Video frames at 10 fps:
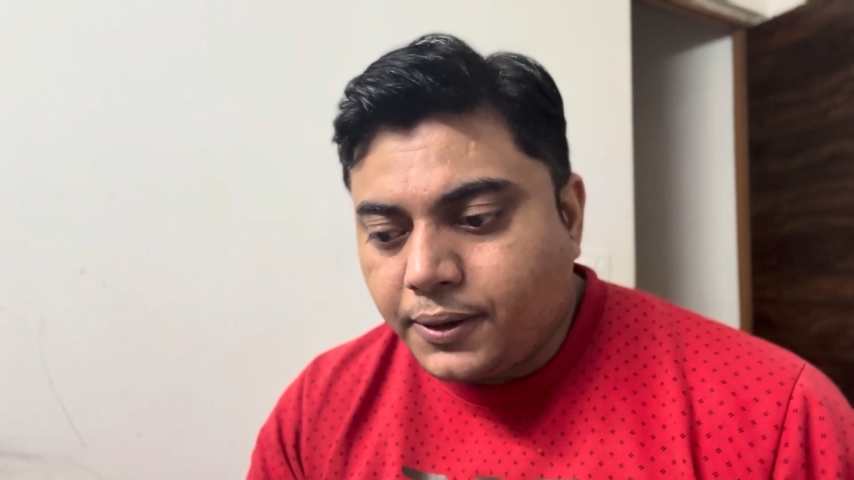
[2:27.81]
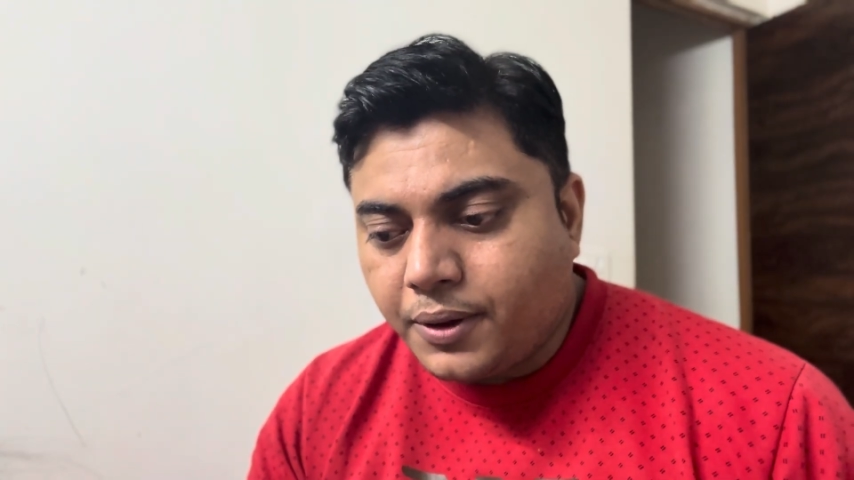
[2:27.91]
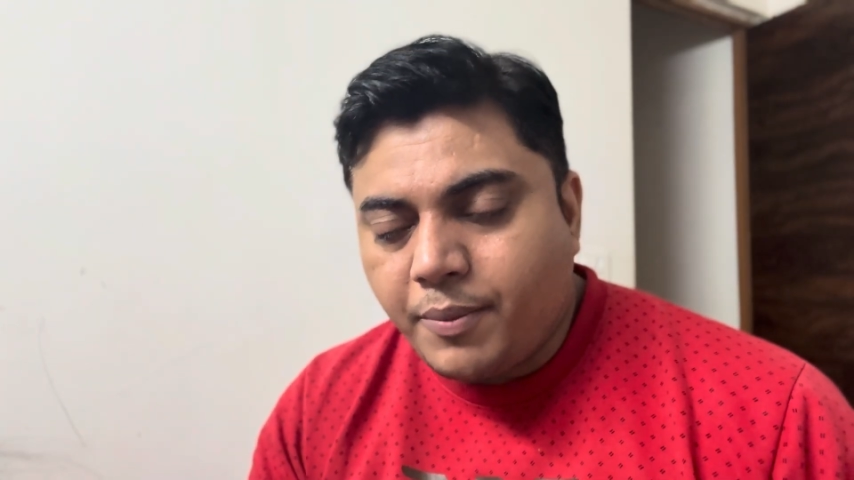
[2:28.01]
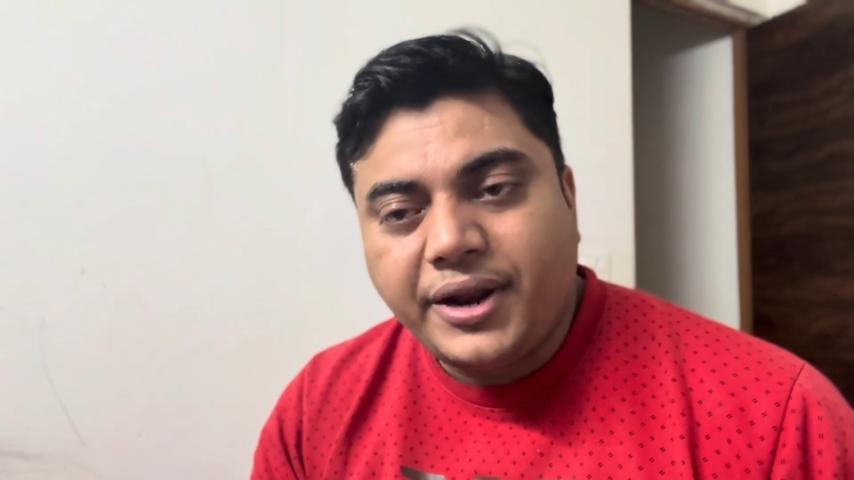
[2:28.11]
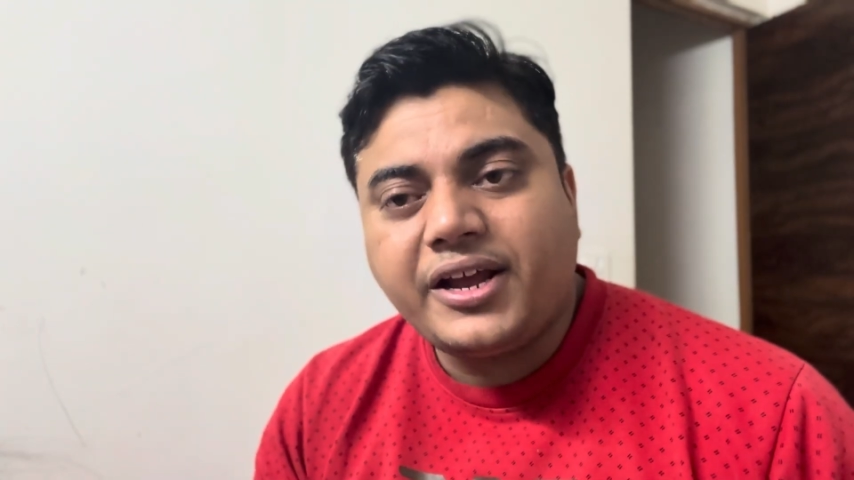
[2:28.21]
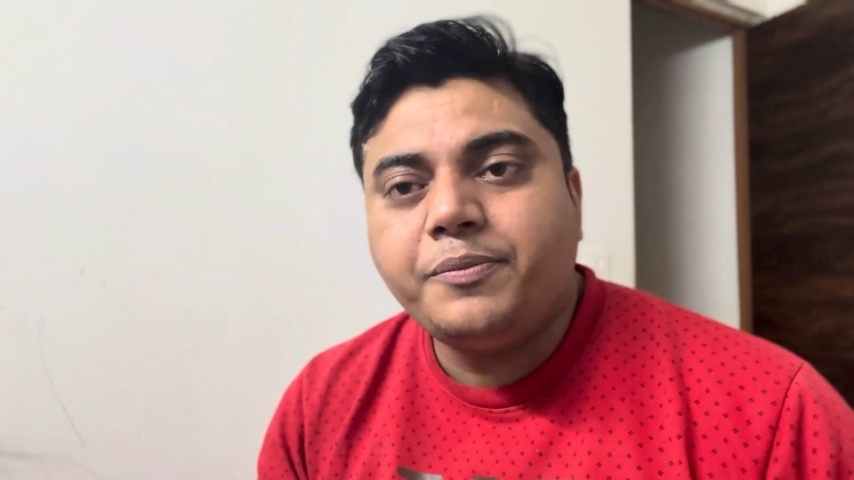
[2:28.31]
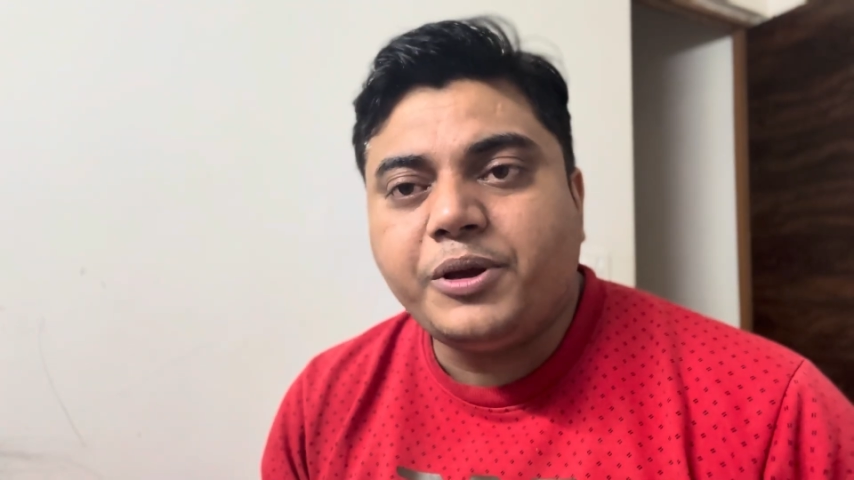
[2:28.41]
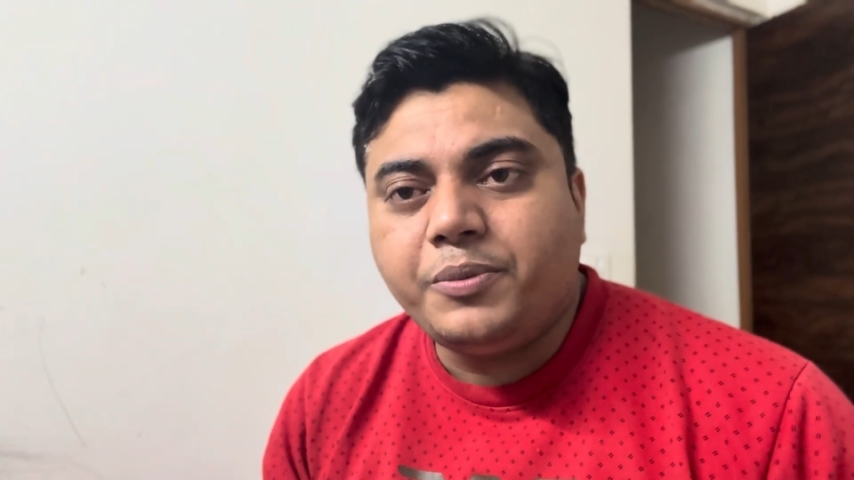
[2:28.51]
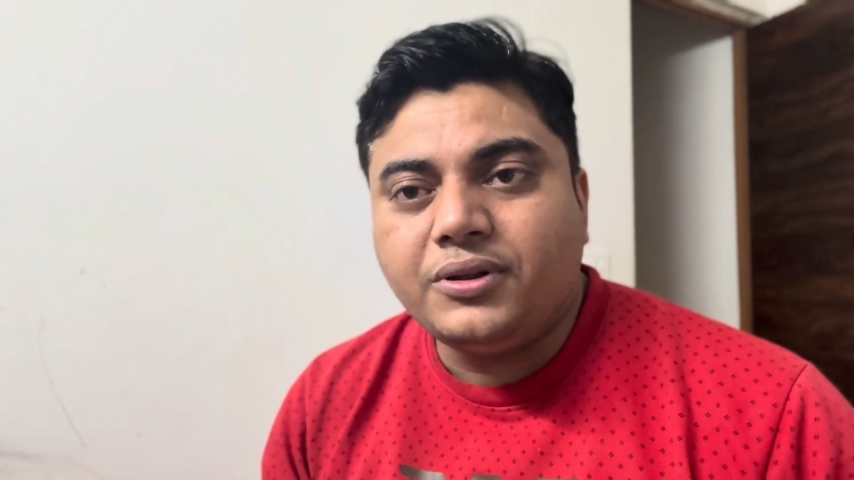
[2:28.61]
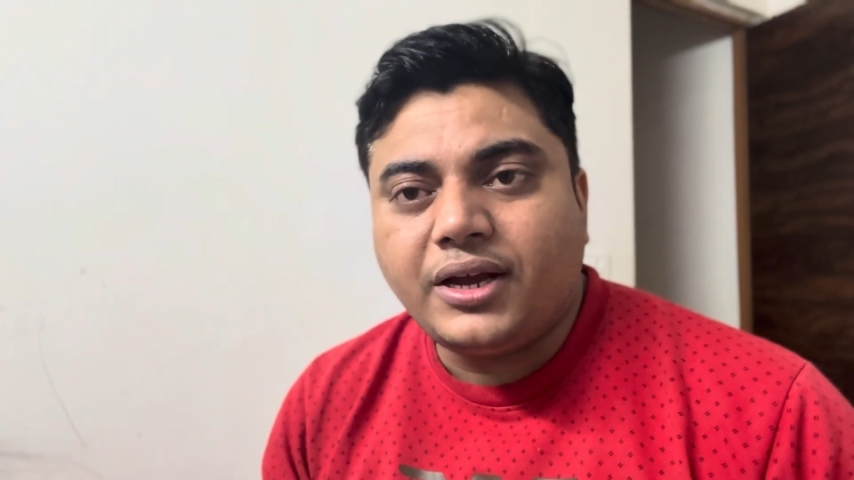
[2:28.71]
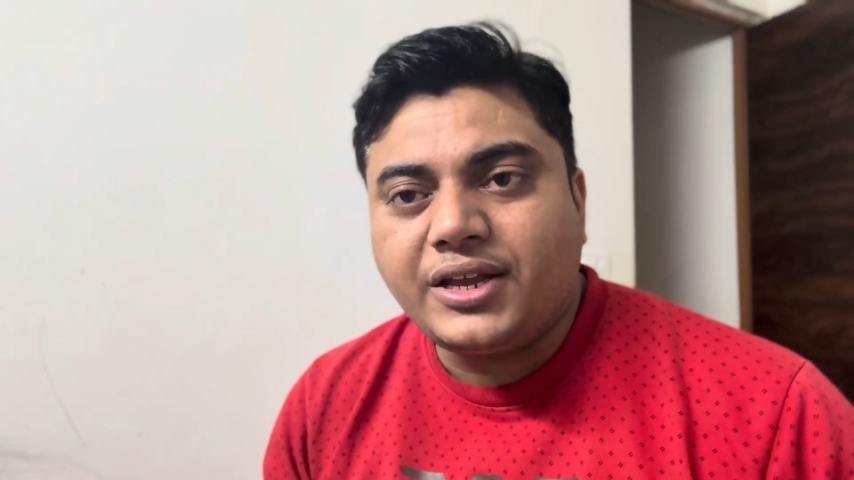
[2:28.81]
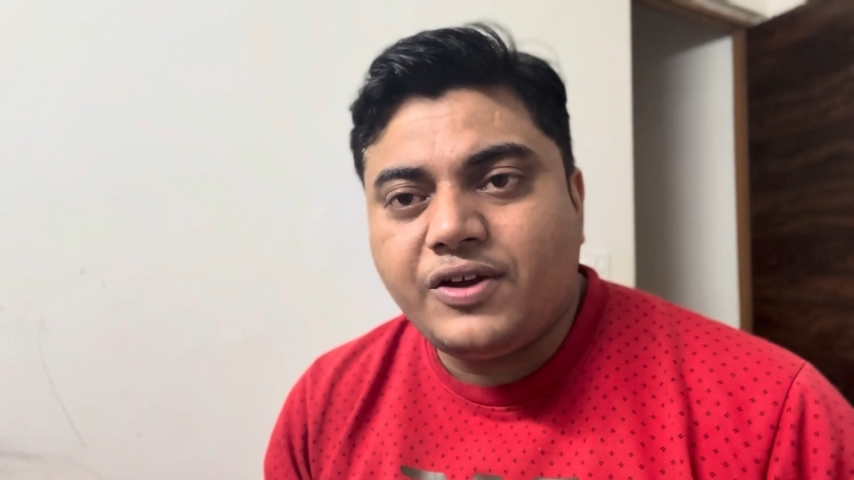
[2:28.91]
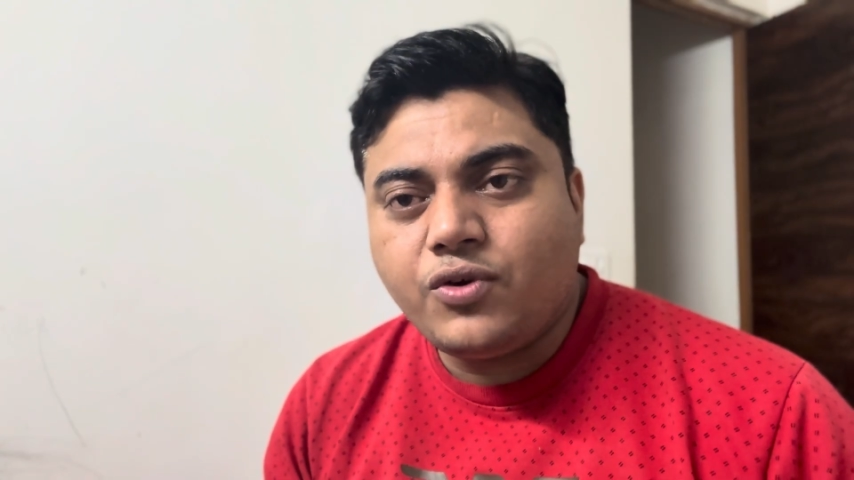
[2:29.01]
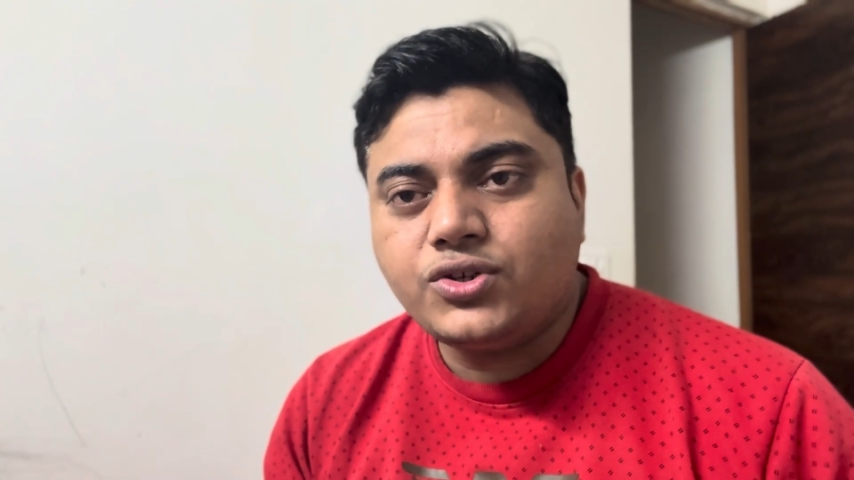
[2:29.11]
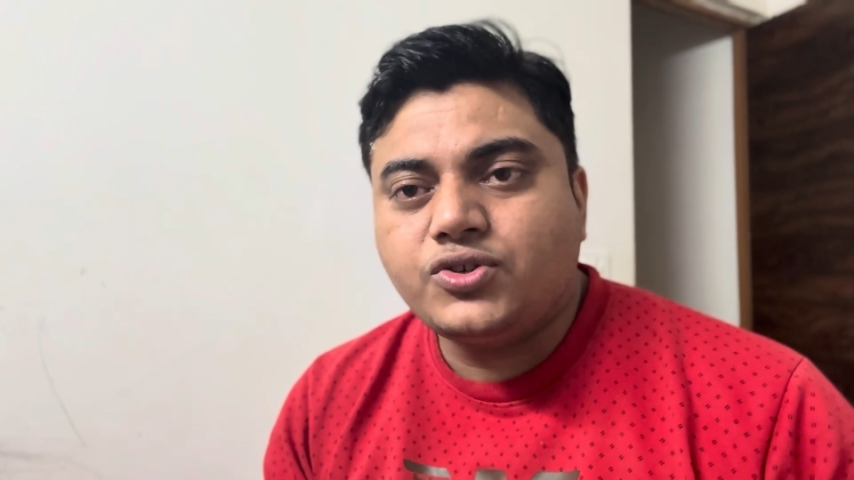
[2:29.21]
American people that he
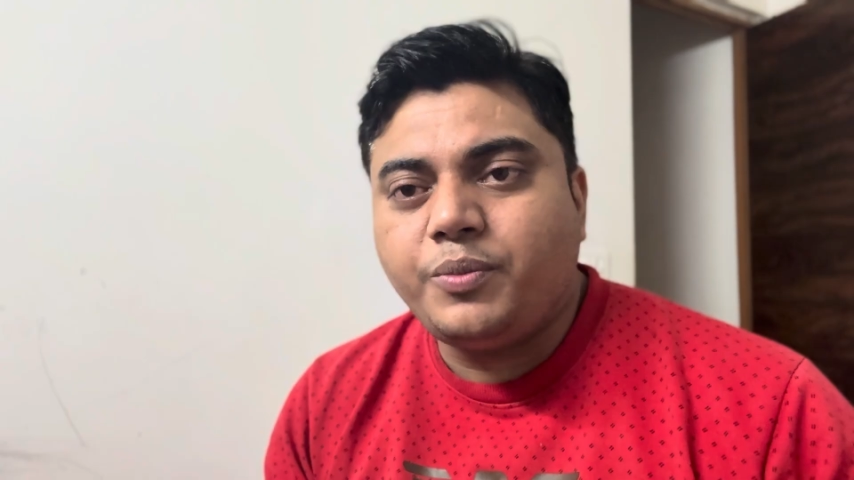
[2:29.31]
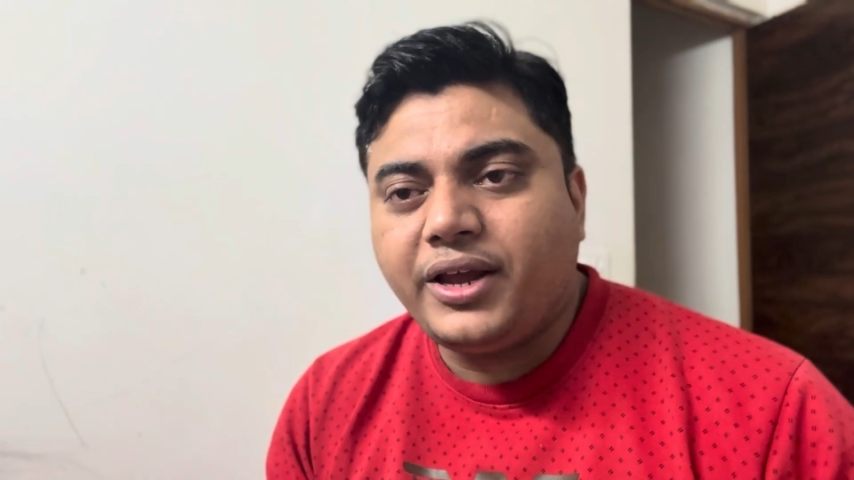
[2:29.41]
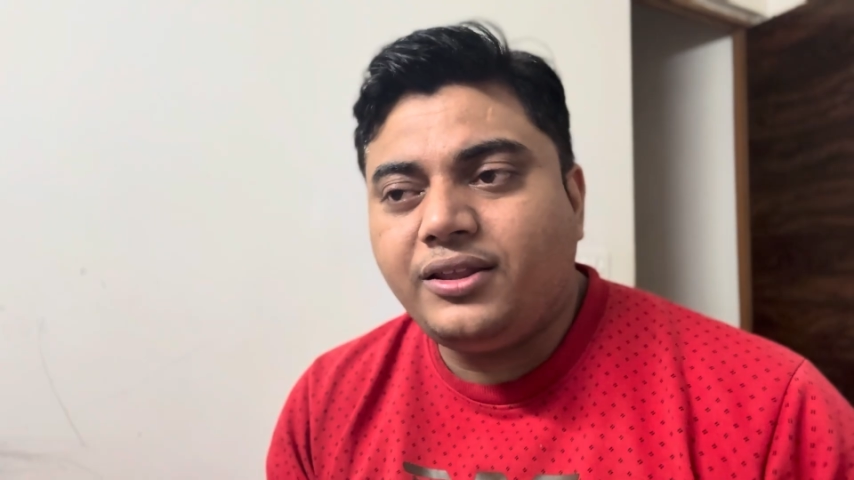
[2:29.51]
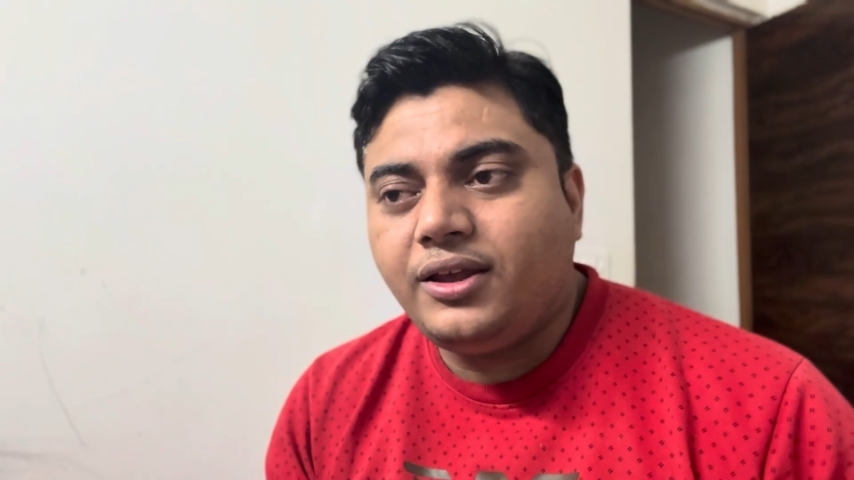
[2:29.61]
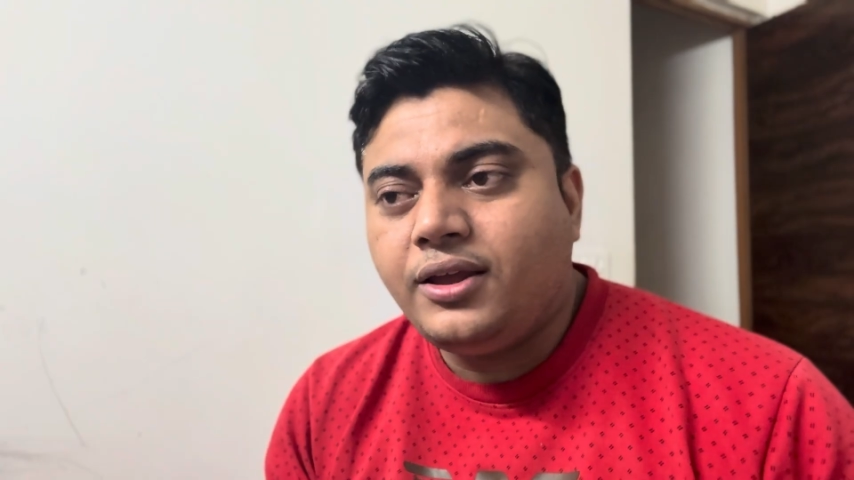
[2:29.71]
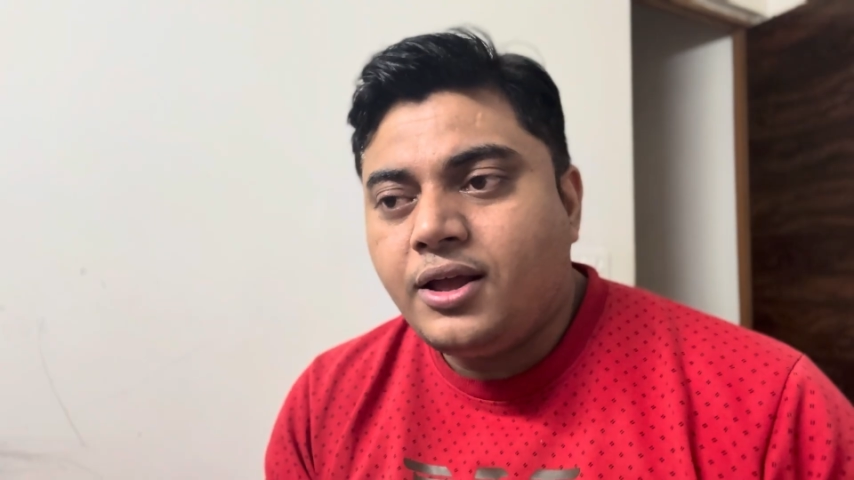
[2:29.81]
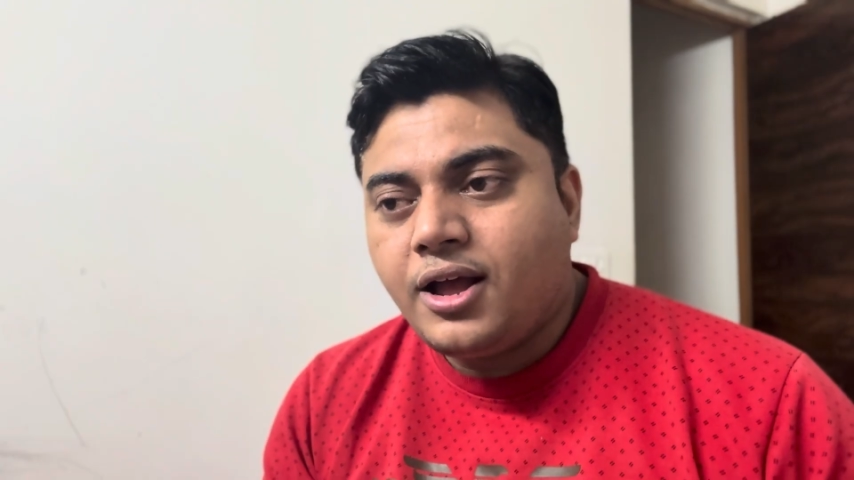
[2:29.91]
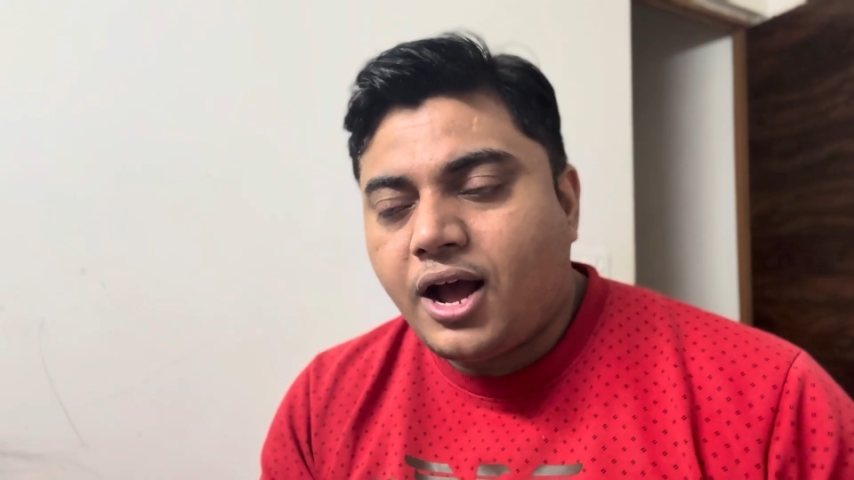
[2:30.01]
wants to make the